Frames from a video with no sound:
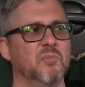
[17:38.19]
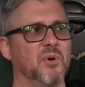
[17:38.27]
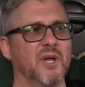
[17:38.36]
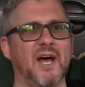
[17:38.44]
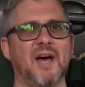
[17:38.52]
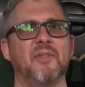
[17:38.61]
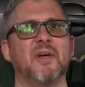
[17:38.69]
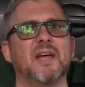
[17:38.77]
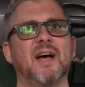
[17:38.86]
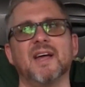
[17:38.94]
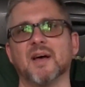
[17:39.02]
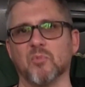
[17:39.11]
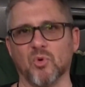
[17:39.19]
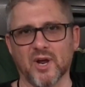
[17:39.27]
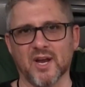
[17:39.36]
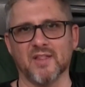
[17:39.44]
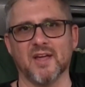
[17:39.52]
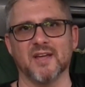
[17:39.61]
But I think I got more
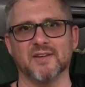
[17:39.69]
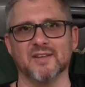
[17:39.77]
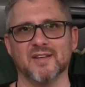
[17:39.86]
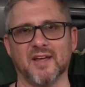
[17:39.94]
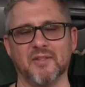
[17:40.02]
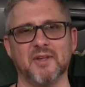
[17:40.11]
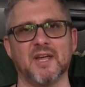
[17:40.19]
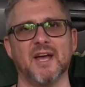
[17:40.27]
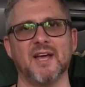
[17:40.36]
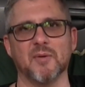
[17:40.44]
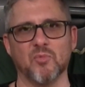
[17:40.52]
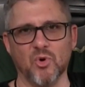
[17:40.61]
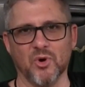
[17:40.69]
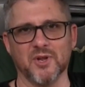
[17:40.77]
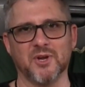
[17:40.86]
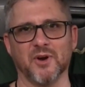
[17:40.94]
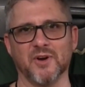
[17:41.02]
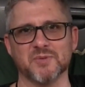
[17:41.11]
out of that. I think I got more
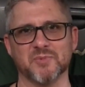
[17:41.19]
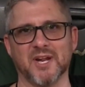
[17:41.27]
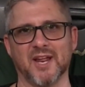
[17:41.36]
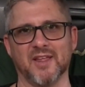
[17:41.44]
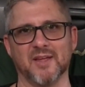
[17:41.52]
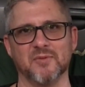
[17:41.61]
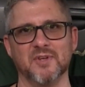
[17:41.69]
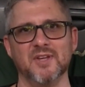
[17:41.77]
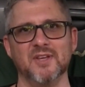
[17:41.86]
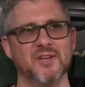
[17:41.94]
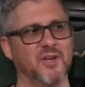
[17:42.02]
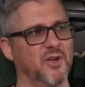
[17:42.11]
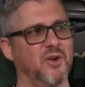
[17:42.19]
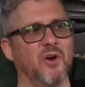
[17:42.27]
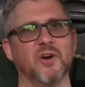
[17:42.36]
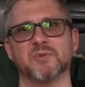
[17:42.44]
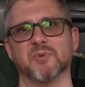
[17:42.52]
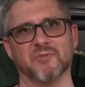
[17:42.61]
encouragement out of that
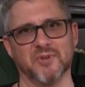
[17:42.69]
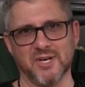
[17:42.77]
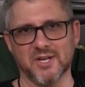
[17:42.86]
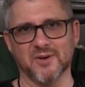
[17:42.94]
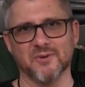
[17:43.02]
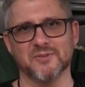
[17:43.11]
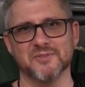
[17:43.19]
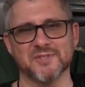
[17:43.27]
encouragement video.